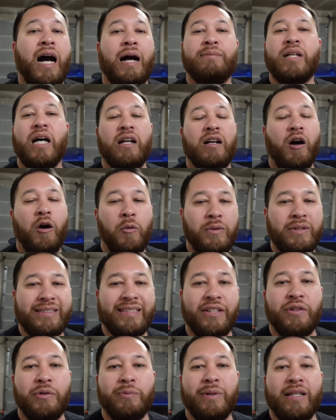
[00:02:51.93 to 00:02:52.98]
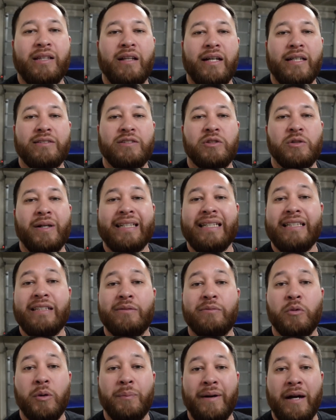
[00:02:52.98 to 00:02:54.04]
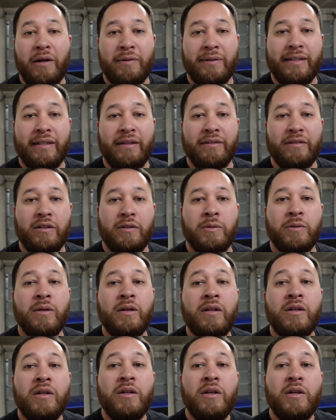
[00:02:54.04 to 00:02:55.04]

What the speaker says: I'm not always at the red line, so I needed more power down low.